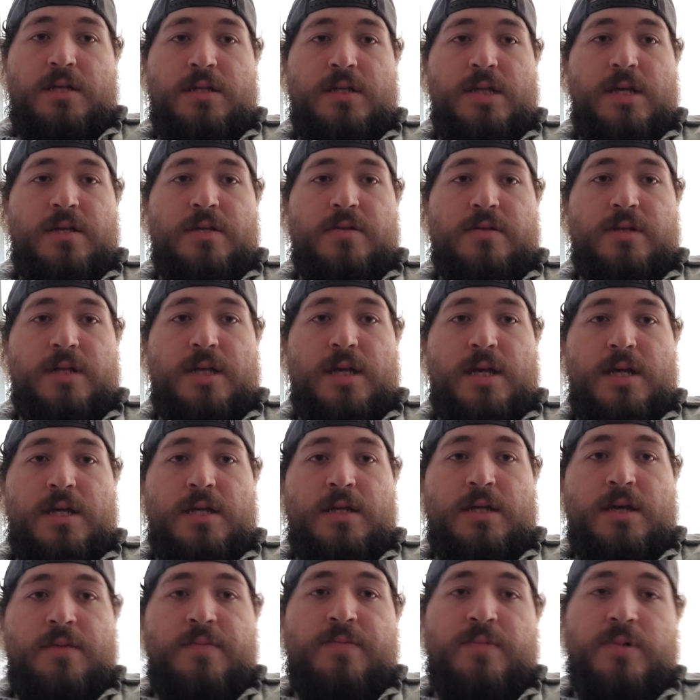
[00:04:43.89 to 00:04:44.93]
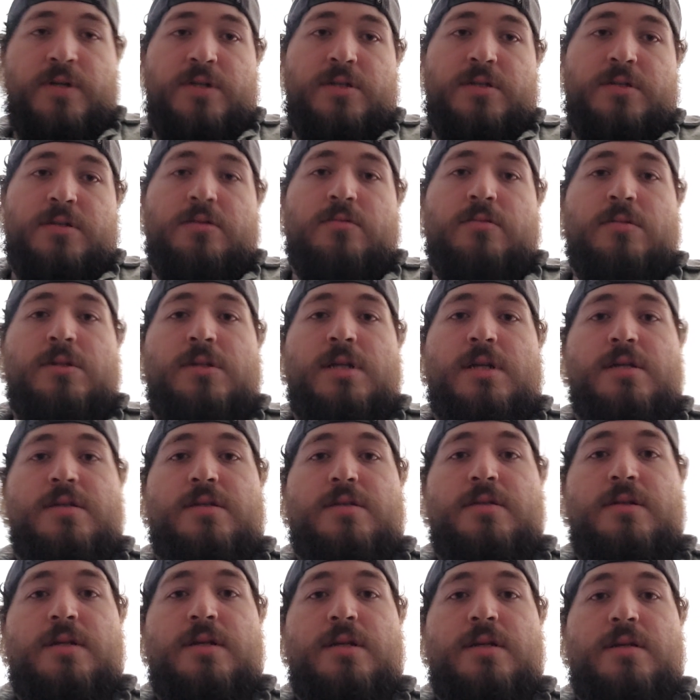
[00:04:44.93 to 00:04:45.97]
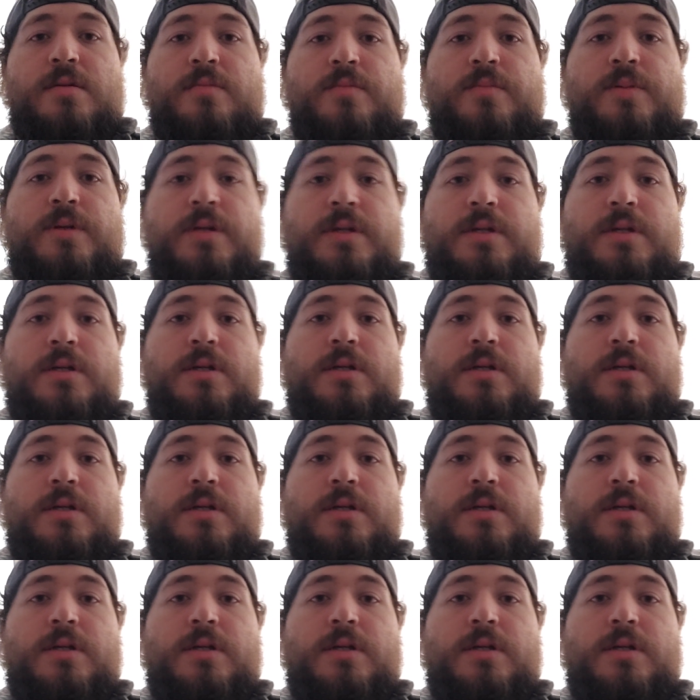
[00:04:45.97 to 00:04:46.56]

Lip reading: the other day. I'm pretty sure it was yesterday, but